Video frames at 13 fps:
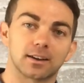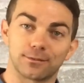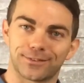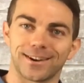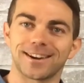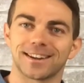
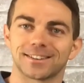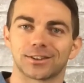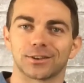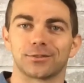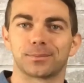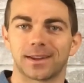convenience
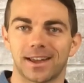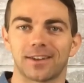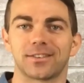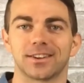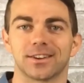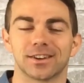of
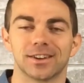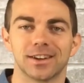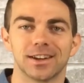having your